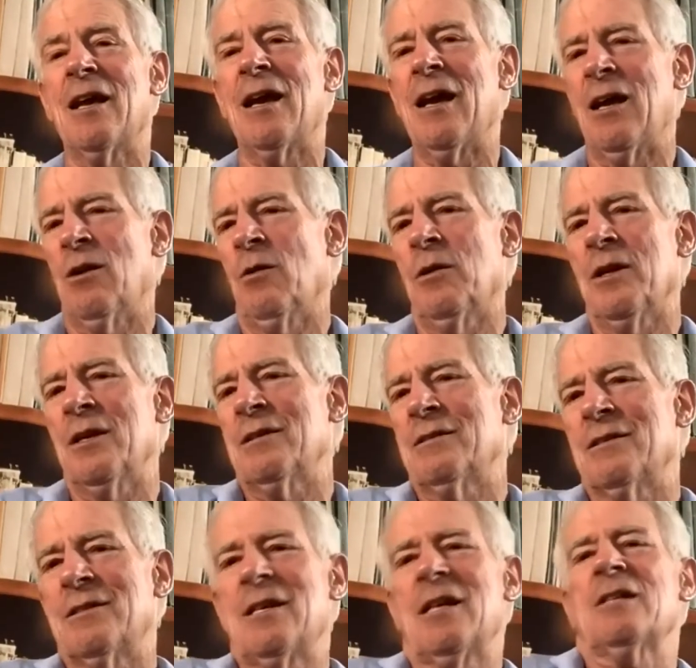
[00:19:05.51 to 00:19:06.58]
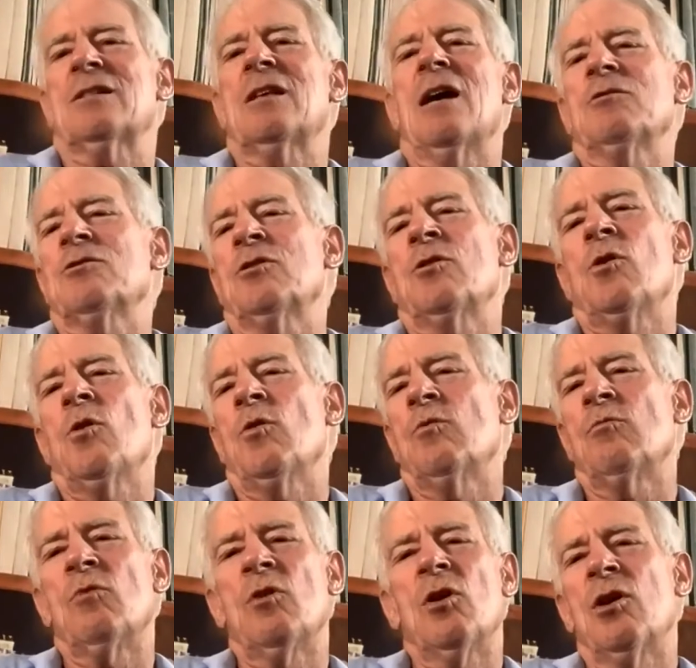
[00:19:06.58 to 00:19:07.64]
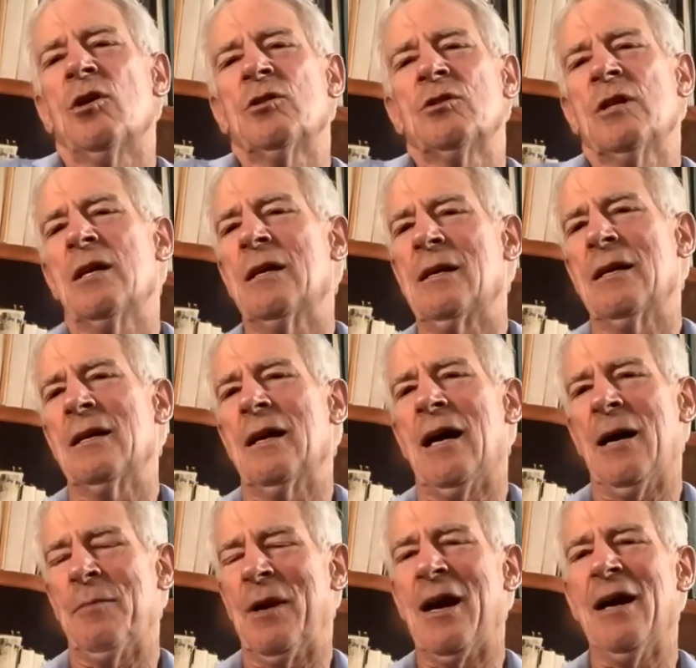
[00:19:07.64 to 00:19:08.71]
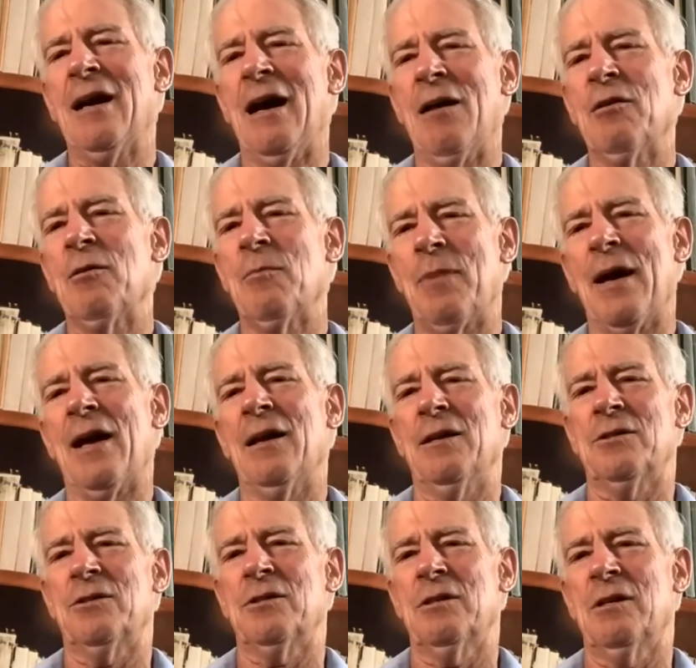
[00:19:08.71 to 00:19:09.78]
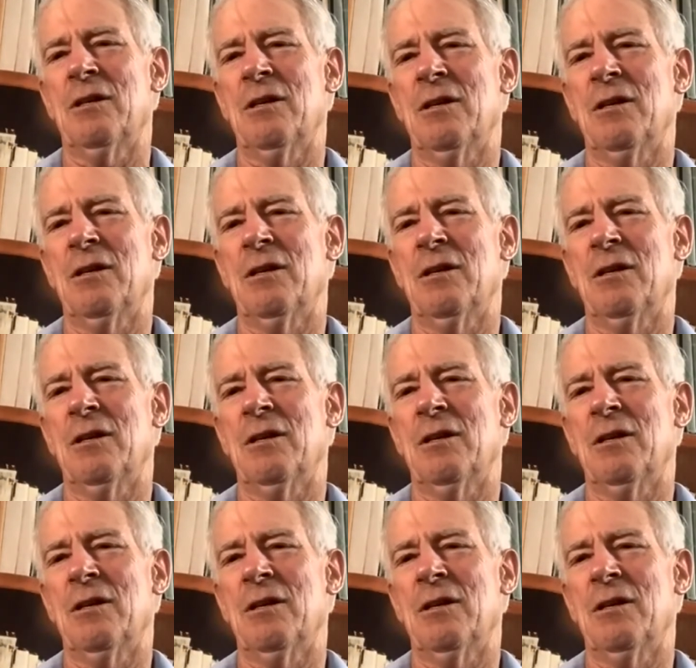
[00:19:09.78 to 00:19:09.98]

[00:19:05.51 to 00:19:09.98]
and only 6,000 known words, I'm kind of out of balance.